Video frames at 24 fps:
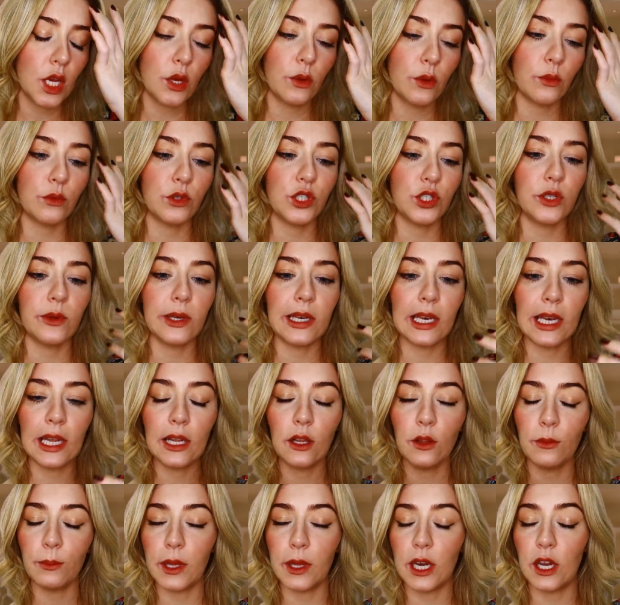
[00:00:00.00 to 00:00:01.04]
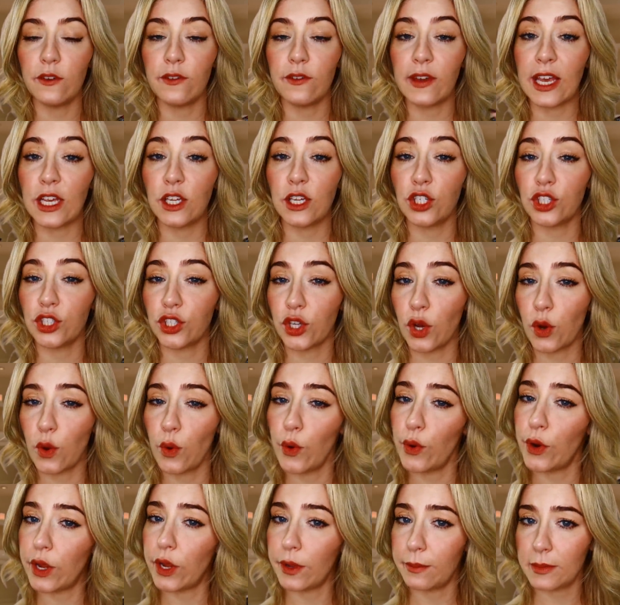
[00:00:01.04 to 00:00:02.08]
We'll do a little bit of a
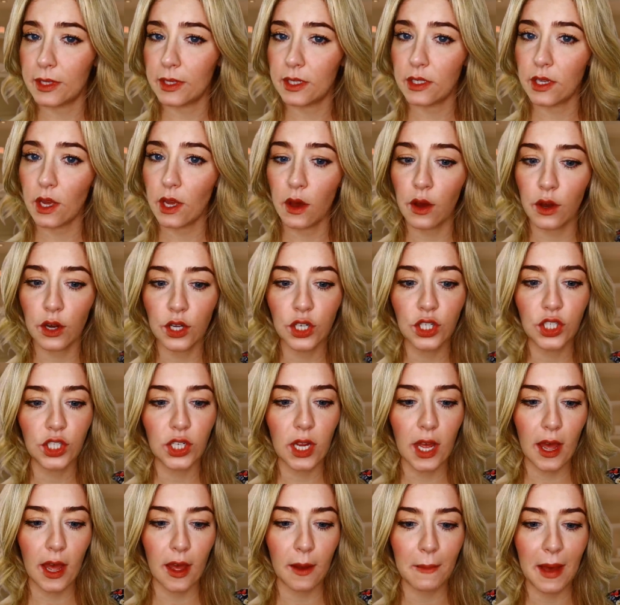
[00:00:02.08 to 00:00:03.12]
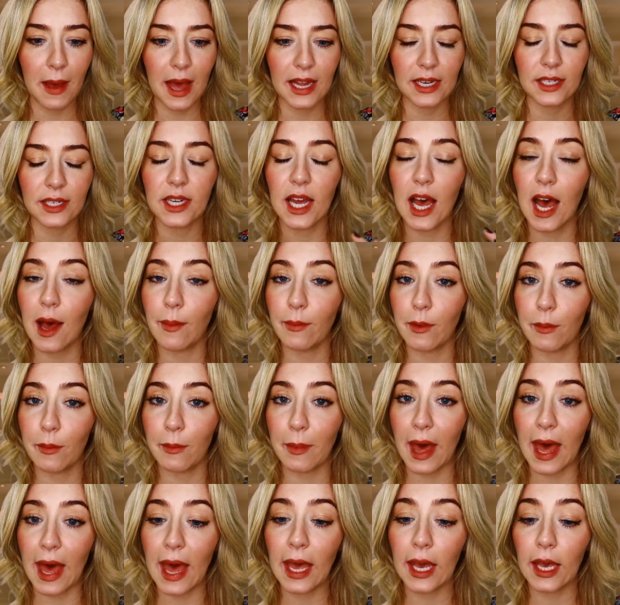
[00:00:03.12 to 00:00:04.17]
shoulder massage and upper
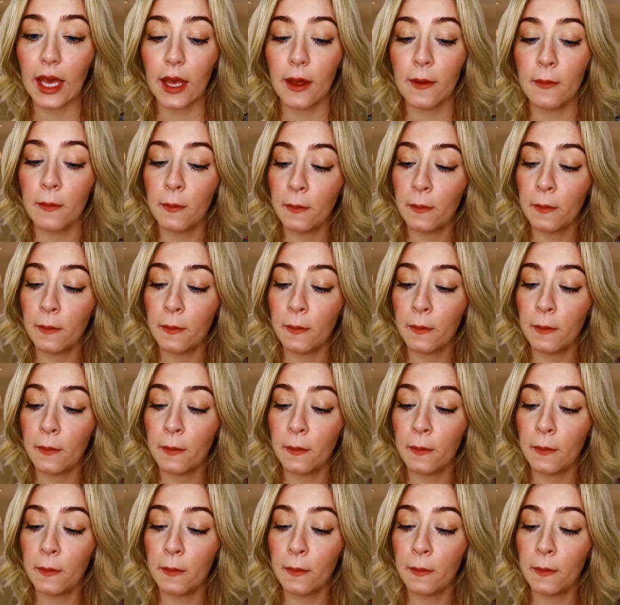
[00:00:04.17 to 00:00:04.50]
back.